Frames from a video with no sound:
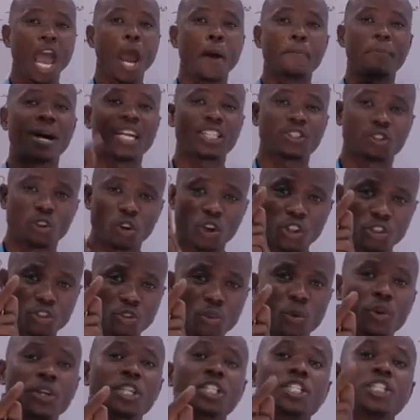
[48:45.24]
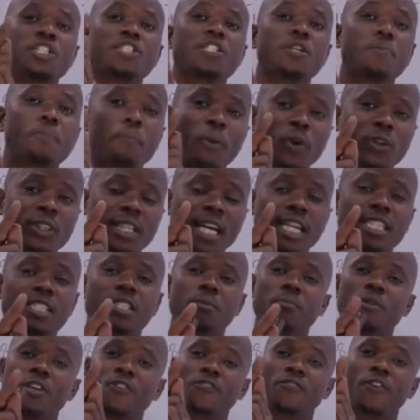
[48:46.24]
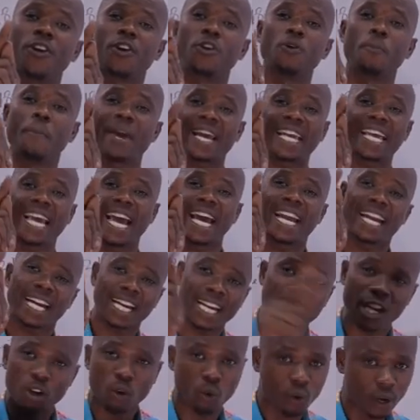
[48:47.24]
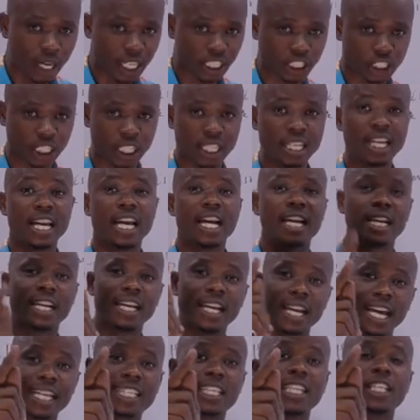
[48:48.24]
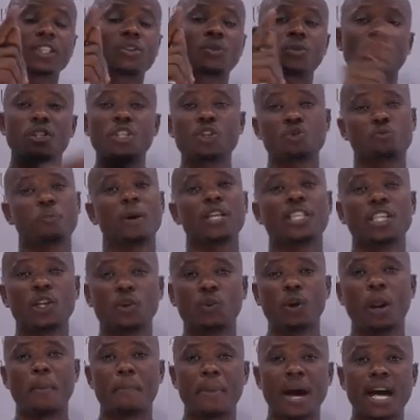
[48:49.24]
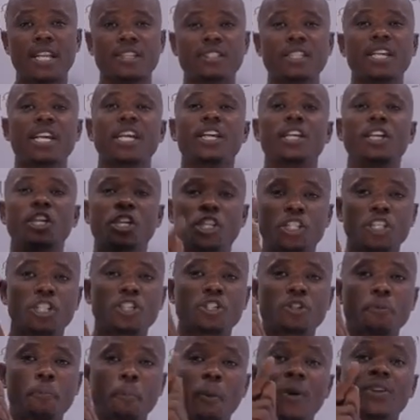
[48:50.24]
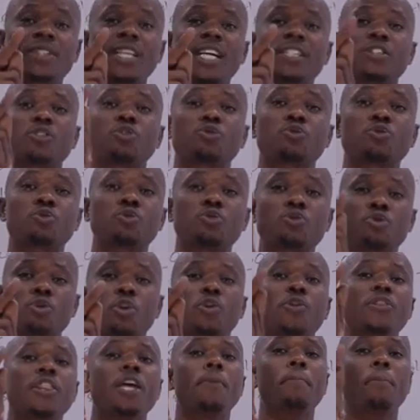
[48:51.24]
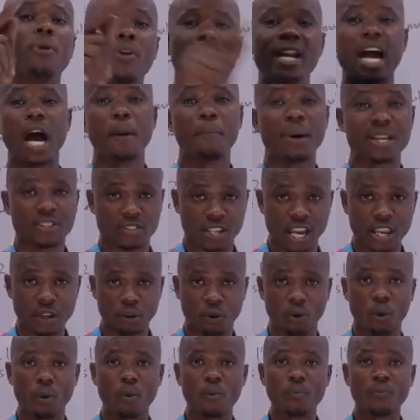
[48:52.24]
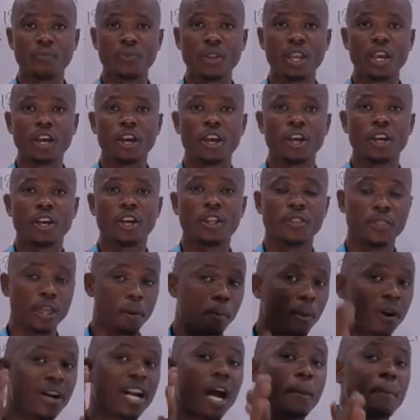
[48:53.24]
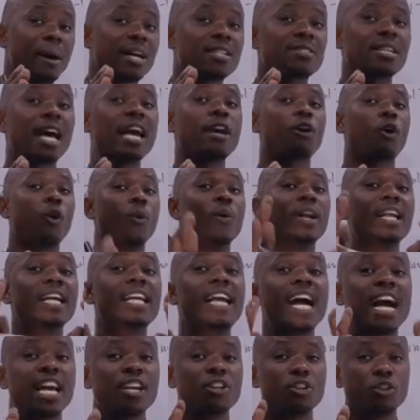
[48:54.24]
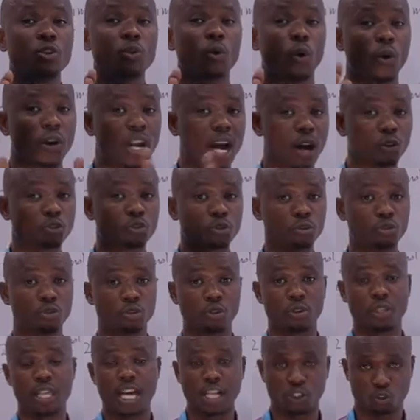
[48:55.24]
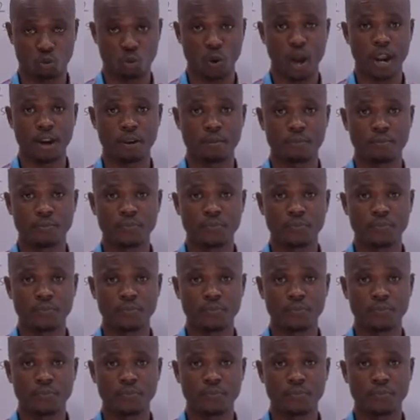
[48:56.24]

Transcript: But also it is important, before you make any calculation relating to this particular part, it is important to draw the Born-Haber cycle. The Born-Haber cycle will guide you on how to draw that one.